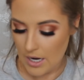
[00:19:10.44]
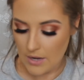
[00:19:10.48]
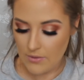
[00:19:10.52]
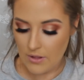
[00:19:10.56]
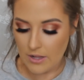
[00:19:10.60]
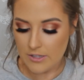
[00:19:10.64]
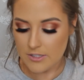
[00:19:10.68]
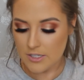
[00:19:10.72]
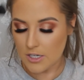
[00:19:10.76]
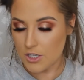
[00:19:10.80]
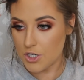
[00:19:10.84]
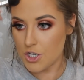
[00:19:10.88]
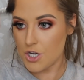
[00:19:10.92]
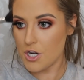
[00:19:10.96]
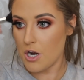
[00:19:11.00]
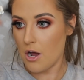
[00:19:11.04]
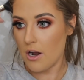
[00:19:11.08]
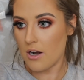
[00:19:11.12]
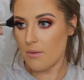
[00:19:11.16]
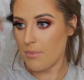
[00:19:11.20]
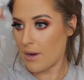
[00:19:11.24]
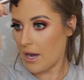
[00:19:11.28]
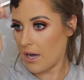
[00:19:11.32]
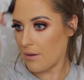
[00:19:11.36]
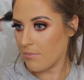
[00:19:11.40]
Okay, that's actually
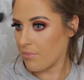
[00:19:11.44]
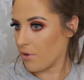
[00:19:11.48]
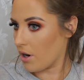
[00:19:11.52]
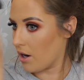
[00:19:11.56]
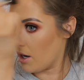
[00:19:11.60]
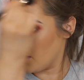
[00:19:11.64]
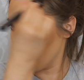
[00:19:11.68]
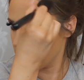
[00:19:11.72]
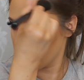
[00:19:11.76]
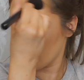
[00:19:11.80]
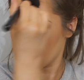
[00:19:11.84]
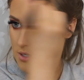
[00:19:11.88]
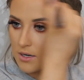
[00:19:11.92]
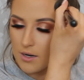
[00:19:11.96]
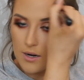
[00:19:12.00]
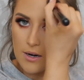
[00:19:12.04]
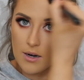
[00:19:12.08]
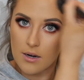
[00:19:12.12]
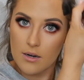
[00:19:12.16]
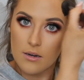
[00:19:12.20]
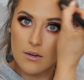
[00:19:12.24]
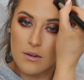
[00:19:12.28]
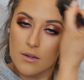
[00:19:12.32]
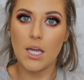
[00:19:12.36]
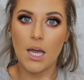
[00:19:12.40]
not a bad
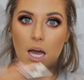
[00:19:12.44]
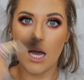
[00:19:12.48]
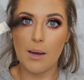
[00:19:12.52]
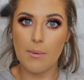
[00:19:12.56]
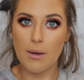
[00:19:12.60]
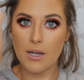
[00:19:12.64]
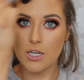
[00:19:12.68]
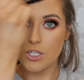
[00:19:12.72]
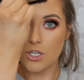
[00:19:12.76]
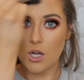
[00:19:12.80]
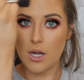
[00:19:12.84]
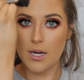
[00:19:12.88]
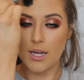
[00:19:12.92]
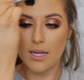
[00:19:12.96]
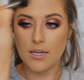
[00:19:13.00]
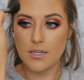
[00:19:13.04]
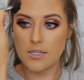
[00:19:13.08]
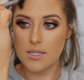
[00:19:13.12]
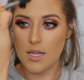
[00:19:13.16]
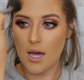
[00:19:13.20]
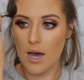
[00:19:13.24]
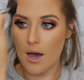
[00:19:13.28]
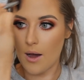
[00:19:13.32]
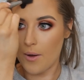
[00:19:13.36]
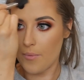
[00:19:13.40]
bronzer. Yeah, I'm actually kind of
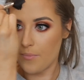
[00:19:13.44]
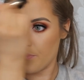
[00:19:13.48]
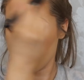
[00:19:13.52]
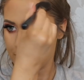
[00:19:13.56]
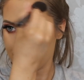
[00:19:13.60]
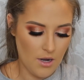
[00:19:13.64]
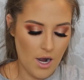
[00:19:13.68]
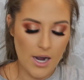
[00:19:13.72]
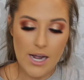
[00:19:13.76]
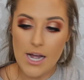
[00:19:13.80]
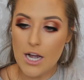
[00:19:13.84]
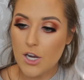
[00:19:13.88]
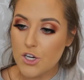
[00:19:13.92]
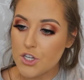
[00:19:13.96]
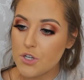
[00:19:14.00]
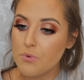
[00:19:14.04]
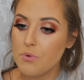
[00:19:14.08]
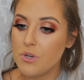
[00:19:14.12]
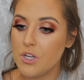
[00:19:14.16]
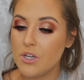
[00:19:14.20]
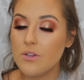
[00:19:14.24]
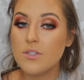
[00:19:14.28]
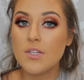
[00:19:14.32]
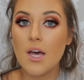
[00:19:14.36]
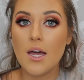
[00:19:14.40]
into that. I actually
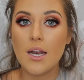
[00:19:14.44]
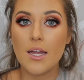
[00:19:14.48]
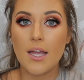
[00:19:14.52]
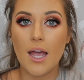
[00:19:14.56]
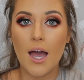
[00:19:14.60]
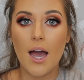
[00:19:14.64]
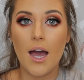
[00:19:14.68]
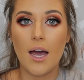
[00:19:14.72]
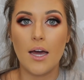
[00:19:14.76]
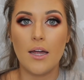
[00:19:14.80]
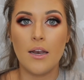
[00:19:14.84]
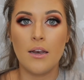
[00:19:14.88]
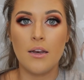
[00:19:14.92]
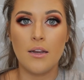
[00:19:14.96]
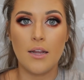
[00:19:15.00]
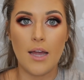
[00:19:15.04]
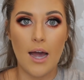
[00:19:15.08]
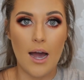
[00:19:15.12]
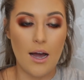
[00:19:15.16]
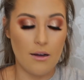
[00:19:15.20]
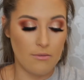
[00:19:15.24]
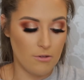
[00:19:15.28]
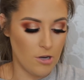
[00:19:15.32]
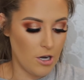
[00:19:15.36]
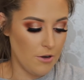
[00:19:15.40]
would use that again.
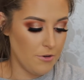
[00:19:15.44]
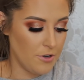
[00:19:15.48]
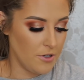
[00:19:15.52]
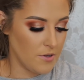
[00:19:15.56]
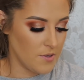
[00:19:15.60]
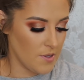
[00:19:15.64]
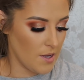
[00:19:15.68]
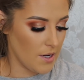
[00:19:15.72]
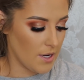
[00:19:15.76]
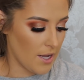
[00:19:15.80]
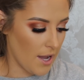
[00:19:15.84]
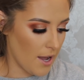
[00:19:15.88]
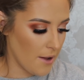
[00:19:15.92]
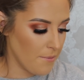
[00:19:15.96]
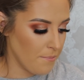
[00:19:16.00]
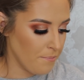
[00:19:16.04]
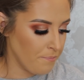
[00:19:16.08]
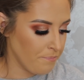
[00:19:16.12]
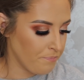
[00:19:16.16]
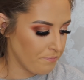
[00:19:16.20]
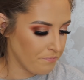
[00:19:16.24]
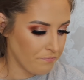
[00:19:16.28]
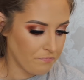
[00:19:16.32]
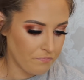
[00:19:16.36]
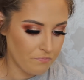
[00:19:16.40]
Yeah, I would use that
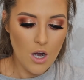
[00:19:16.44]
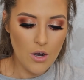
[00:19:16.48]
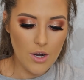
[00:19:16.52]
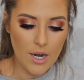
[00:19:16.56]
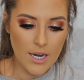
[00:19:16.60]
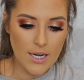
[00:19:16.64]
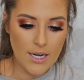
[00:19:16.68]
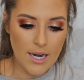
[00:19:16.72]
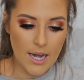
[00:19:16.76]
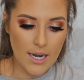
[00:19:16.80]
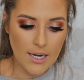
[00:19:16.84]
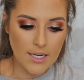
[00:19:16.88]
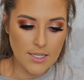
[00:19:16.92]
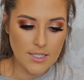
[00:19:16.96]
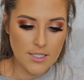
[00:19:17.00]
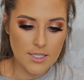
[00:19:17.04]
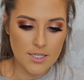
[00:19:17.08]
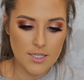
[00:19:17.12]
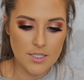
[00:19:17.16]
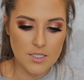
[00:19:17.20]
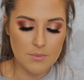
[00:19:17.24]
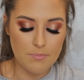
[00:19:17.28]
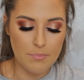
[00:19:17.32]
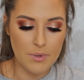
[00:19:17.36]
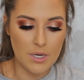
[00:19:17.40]
again. Okay, next
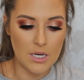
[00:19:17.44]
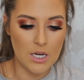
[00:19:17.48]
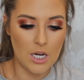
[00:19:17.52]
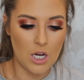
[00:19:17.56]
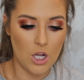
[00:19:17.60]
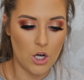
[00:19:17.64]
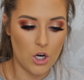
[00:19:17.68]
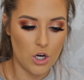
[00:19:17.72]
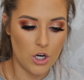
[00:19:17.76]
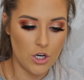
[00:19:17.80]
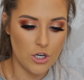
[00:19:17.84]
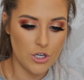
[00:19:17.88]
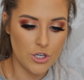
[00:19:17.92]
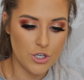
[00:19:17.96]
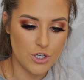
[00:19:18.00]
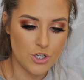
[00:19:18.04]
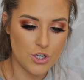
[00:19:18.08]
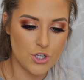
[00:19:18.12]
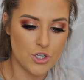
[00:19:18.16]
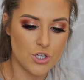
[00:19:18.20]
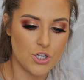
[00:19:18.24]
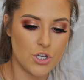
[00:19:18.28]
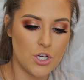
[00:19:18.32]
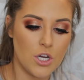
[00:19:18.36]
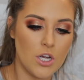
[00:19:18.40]
is
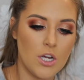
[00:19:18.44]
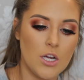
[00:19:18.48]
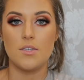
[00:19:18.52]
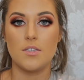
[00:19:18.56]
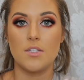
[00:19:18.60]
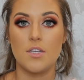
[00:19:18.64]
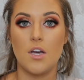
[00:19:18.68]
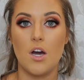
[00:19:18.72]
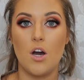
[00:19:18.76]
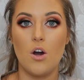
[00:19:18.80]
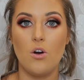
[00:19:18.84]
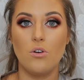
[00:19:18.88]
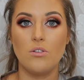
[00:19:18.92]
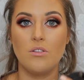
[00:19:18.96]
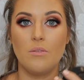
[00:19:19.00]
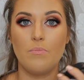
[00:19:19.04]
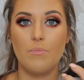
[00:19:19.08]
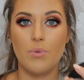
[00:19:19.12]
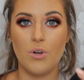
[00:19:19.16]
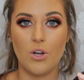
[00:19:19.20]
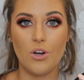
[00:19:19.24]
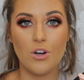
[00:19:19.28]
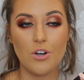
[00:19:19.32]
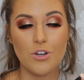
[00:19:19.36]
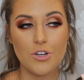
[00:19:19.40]
blush. So the
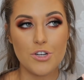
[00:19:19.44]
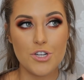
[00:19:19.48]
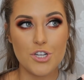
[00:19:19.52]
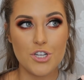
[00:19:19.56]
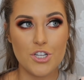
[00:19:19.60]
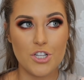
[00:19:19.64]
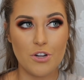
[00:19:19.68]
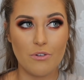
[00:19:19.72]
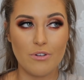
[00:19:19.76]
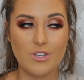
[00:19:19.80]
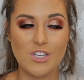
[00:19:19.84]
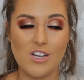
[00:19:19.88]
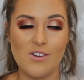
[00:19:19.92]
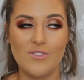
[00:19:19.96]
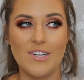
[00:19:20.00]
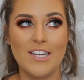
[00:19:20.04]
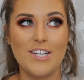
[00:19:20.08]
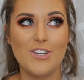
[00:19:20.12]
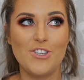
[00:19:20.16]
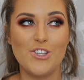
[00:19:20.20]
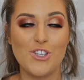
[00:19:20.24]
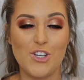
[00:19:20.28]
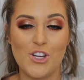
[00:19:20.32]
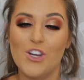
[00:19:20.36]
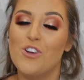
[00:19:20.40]
blush, there was
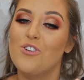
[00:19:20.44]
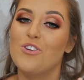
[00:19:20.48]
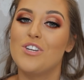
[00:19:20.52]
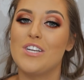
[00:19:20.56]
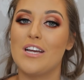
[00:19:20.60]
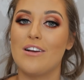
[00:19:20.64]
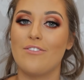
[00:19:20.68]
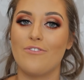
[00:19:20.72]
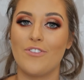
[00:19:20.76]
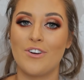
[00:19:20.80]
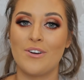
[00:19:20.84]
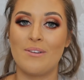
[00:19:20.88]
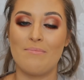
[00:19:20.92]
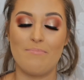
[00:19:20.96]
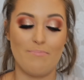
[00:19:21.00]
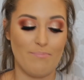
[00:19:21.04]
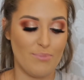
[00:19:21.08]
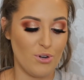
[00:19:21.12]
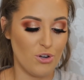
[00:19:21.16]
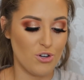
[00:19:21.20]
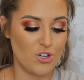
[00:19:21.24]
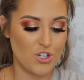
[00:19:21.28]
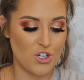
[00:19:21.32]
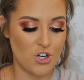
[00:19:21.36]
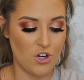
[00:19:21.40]
only 2 different
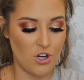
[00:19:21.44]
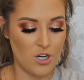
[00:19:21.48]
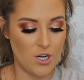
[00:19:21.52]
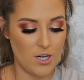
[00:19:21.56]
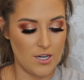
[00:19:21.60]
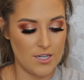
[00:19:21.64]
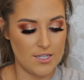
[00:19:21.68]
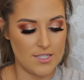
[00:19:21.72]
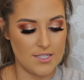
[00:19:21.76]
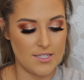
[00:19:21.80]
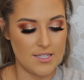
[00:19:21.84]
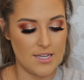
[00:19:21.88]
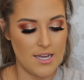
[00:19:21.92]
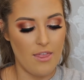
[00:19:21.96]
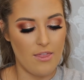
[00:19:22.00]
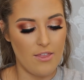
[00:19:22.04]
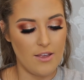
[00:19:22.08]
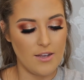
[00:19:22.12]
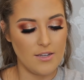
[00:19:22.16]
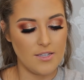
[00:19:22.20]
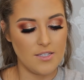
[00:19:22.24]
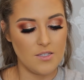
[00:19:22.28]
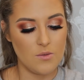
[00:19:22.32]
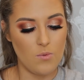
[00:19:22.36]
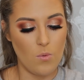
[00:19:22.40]
blush colors.
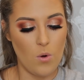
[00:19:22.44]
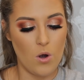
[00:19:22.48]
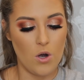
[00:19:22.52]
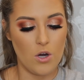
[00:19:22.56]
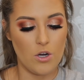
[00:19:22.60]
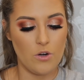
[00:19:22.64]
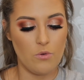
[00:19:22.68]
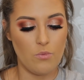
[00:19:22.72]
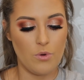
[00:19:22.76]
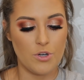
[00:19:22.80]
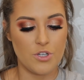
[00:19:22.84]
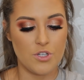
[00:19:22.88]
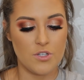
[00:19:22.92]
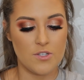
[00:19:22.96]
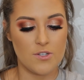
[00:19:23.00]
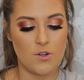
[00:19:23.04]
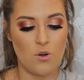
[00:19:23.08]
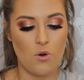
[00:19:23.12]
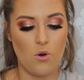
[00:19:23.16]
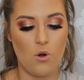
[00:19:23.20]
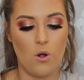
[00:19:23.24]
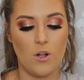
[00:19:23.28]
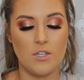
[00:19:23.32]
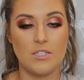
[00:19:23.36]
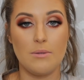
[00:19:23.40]
This one, which is
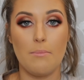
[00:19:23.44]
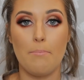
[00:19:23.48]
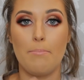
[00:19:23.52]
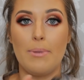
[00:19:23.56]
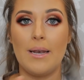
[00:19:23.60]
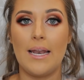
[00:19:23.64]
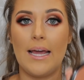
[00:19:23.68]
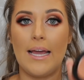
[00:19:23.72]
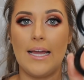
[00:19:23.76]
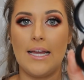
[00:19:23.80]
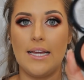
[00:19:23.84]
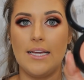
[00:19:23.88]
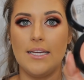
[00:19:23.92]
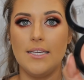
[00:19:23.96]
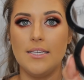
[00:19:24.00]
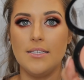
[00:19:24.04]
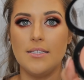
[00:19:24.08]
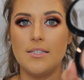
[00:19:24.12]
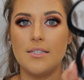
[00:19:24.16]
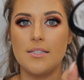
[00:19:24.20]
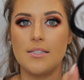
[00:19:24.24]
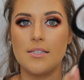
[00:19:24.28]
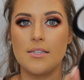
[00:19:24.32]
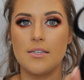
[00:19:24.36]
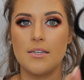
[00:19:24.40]
called
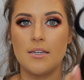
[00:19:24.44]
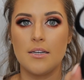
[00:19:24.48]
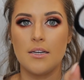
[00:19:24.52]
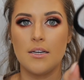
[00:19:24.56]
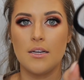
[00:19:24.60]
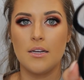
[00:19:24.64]
Blaze.